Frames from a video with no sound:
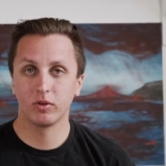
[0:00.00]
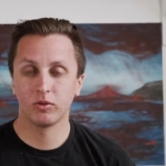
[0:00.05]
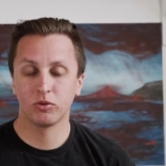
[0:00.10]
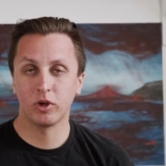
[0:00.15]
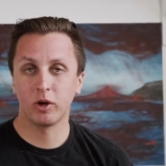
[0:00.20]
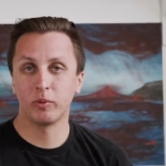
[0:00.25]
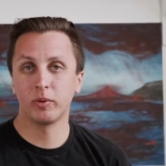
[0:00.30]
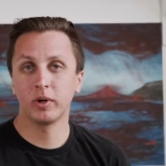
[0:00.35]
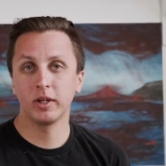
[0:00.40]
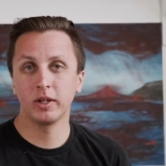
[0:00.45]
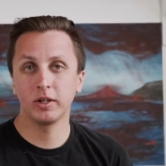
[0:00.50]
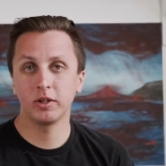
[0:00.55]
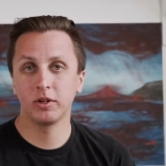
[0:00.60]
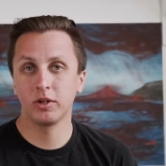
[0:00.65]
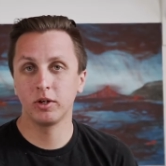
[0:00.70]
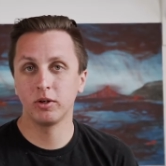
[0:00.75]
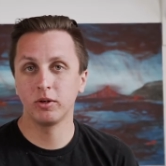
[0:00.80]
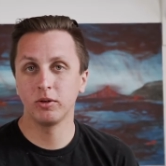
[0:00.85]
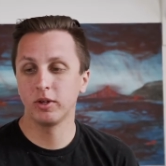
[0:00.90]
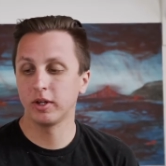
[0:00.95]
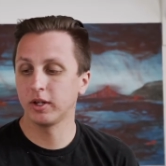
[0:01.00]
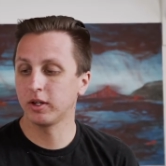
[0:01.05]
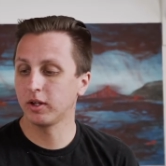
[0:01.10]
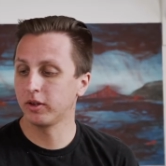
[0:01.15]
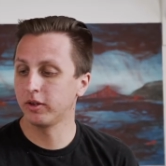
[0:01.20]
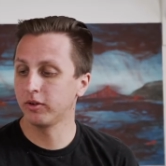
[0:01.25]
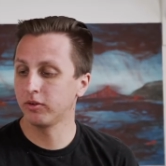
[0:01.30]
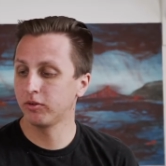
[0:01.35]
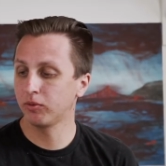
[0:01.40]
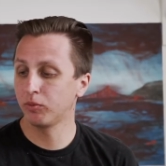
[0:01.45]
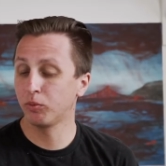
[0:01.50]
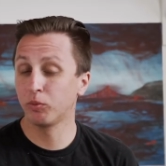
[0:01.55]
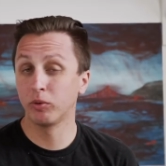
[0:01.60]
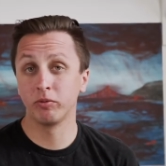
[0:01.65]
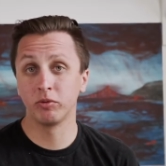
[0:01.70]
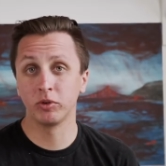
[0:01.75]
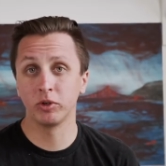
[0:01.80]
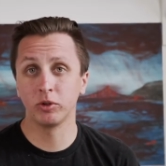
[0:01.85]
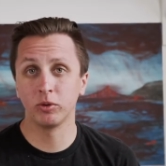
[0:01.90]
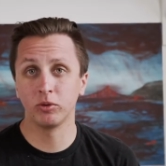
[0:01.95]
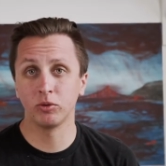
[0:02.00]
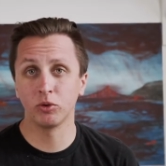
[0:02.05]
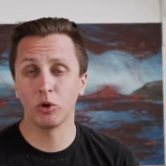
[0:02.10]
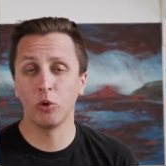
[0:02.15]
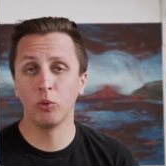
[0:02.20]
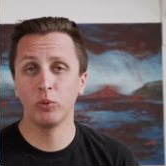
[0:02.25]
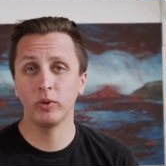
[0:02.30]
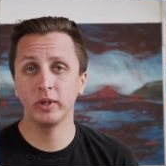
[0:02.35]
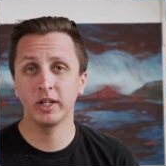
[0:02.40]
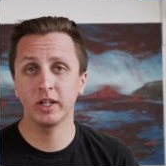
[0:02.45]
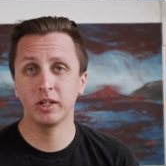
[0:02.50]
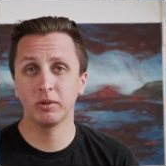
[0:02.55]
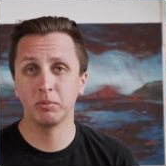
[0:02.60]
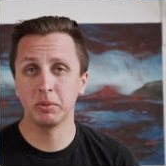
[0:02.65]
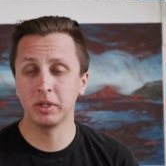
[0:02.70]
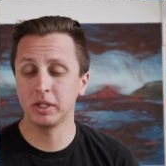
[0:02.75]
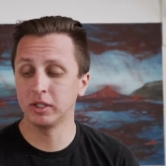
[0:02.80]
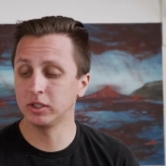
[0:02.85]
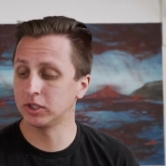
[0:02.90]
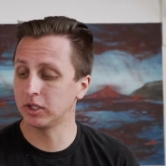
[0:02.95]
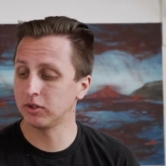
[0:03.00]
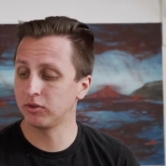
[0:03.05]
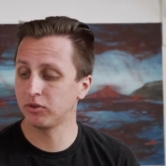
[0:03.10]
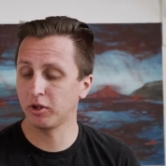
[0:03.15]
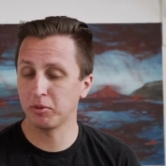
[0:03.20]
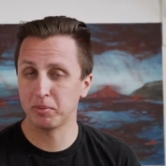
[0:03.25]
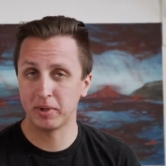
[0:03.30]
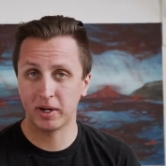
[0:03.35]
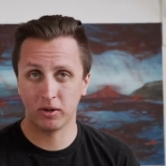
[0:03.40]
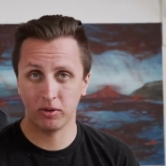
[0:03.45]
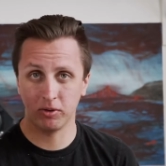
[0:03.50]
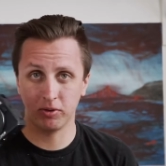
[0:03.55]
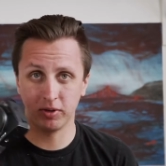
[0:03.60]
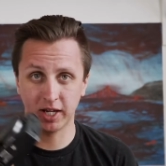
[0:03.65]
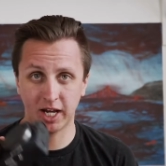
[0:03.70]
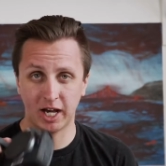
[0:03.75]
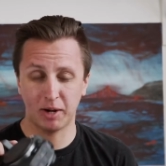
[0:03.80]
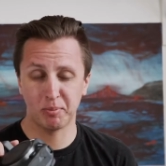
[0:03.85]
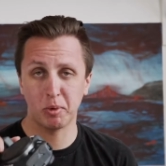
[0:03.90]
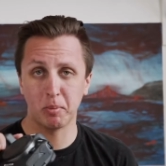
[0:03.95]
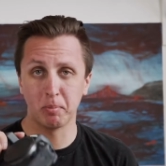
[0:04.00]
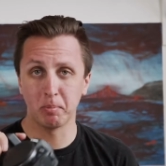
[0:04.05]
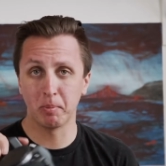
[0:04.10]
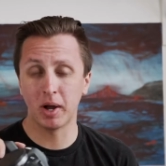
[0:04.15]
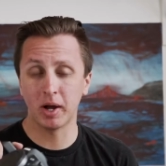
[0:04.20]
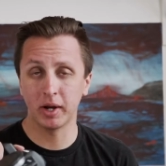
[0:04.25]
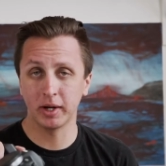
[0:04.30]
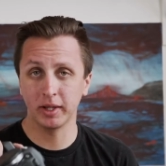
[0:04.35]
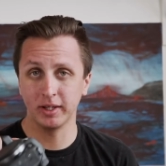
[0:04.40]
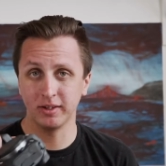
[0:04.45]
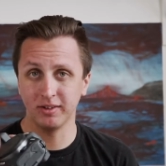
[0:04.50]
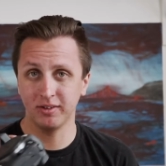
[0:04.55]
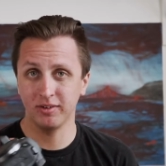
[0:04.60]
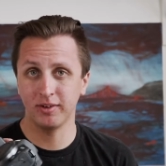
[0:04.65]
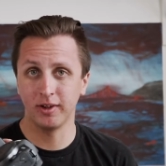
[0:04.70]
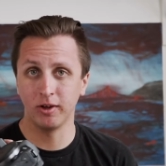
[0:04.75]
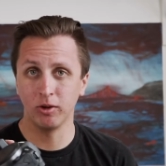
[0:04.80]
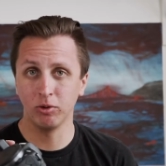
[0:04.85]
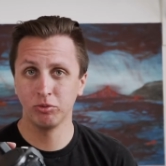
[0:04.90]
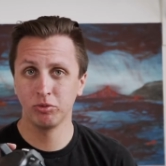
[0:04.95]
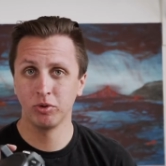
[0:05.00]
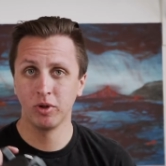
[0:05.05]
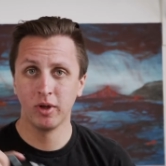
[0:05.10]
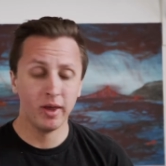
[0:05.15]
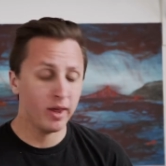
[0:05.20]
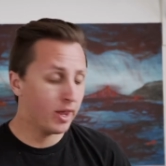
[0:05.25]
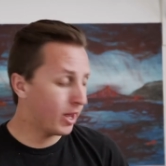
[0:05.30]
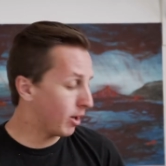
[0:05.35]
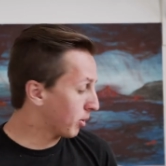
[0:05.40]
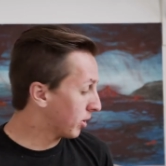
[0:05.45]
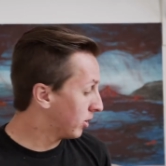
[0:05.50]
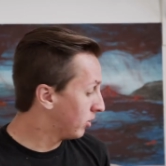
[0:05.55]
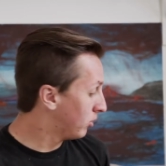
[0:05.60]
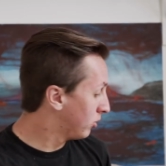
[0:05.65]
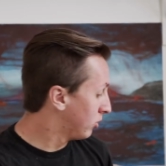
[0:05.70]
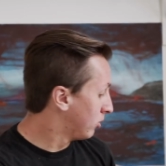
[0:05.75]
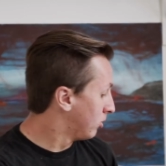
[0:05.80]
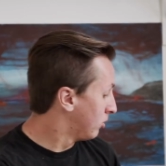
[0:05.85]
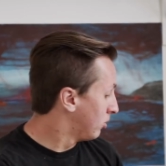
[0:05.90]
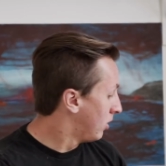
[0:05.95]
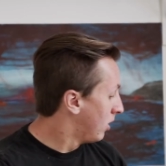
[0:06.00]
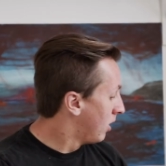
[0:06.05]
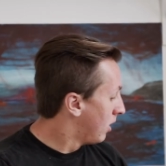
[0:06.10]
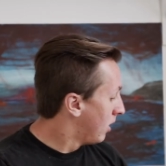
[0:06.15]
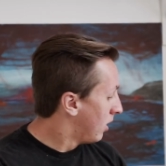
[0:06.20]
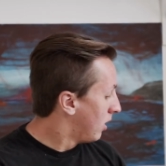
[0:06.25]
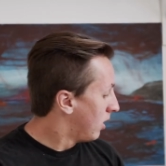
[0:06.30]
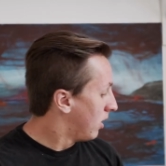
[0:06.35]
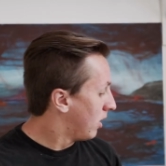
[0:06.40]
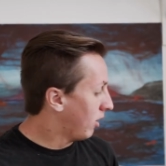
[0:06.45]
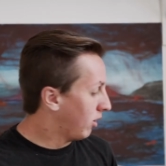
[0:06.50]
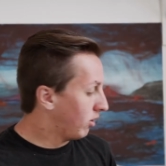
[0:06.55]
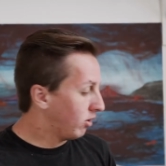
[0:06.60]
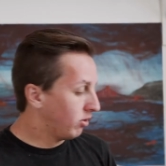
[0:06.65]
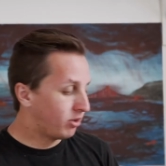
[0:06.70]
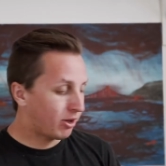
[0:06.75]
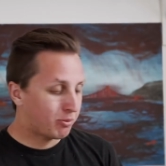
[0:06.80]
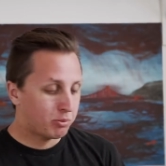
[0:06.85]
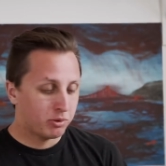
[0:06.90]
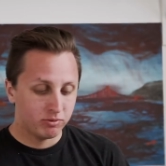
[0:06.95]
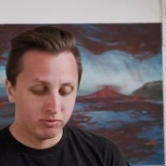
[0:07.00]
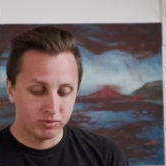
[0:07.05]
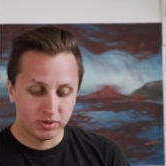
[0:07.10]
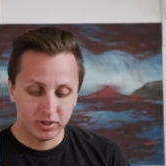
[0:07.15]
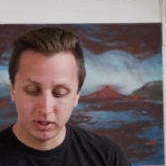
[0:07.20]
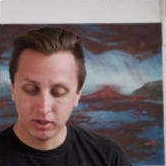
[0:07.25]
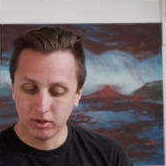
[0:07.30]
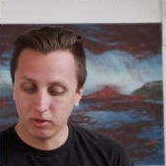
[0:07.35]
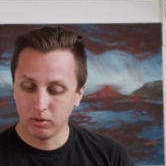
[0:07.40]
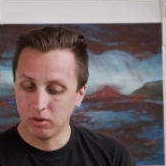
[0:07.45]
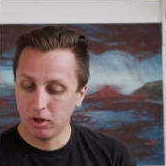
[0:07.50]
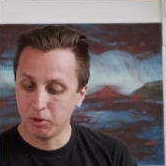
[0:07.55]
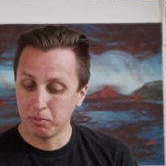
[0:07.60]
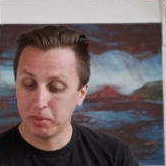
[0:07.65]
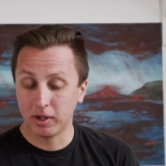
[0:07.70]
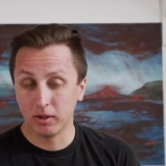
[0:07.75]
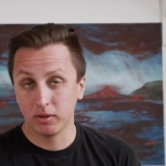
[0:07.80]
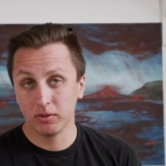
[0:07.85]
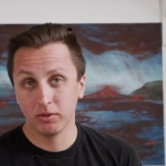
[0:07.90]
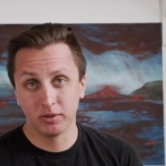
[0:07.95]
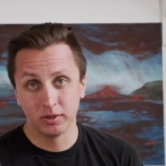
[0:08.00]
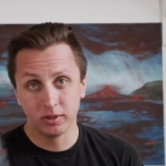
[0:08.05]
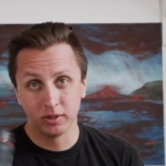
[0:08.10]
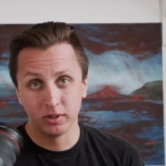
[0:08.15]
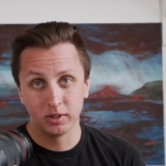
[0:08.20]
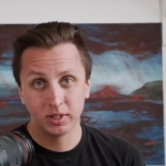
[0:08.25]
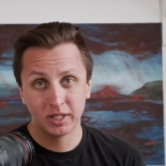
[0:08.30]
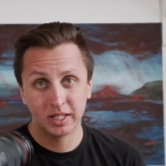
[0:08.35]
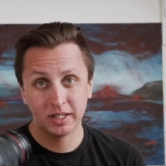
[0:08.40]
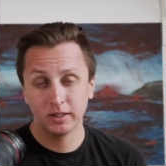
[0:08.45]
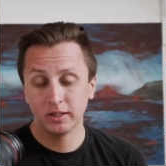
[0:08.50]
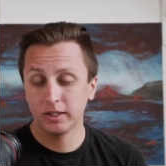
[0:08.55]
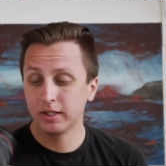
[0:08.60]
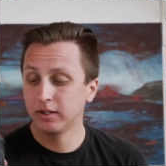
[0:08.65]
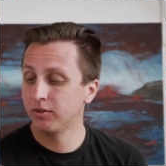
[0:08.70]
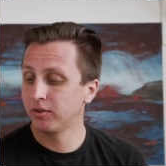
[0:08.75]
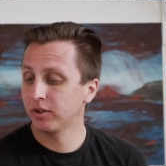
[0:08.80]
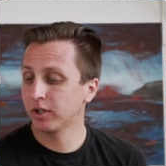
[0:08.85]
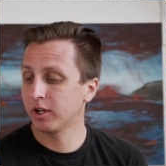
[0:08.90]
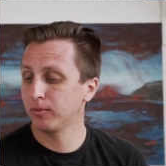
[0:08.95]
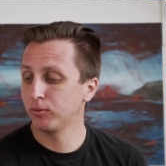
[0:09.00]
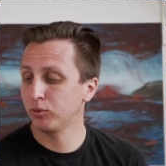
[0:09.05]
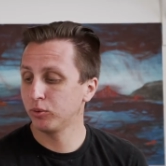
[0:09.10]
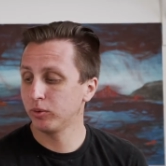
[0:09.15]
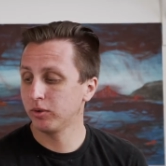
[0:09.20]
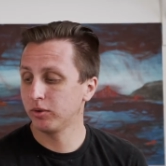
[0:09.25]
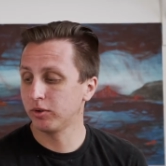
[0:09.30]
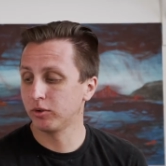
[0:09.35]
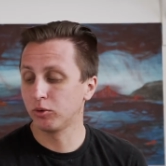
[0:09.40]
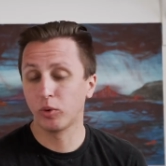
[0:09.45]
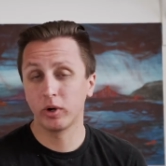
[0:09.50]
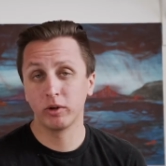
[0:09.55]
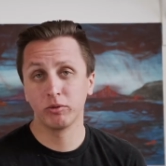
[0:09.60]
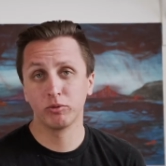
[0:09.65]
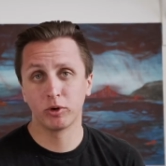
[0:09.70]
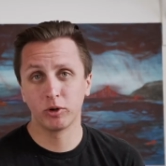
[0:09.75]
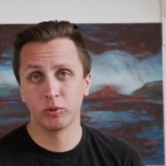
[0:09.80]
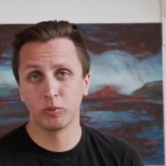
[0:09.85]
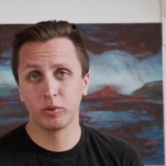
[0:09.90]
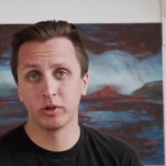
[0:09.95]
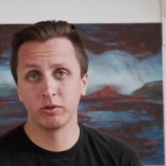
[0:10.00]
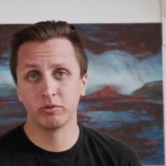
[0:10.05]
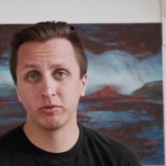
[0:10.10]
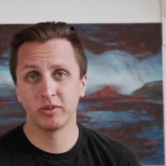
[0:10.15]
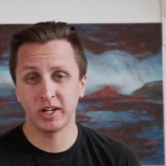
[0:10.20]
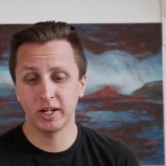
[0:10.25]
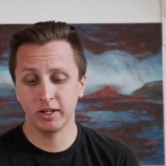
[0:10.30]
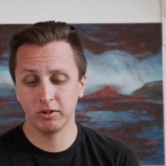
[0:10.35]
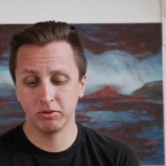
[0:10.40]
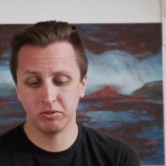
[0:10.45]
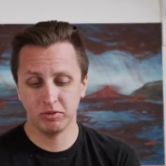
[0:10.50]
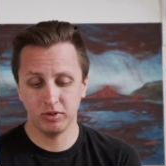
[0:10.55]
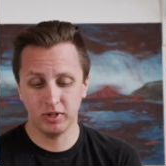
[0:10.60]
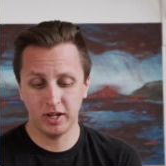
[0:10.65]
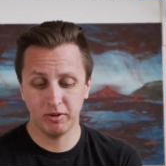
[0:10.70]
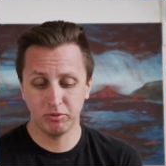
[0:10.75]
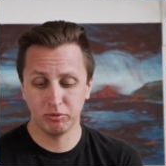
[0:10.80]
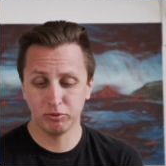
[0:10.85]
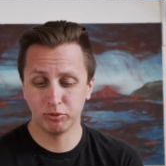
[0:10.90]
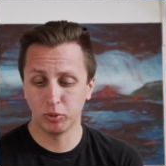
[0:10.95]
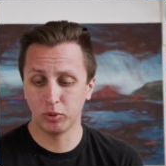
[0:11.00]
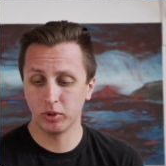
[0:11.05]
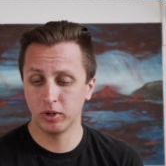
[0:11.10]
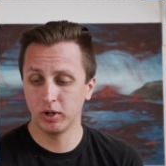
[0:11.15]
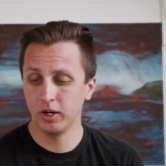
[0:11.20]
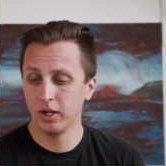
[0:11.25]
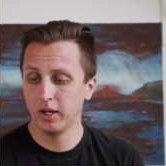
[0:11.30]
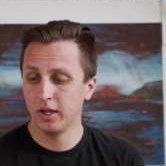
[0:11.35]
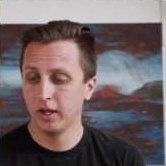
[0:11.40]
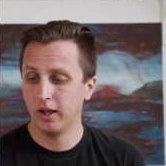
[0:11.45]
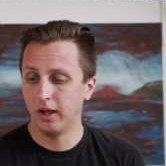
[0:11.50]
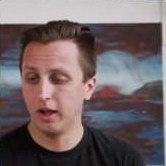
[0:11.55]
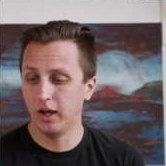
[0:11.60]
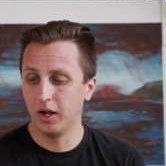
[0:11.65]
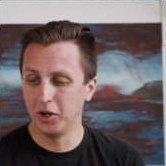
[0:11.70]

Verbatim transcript: So I want to let you know that this review is only going to be just about the camera body itself. I'm going to do a separate video about the kit lens that comes with the 24 to 105 f4.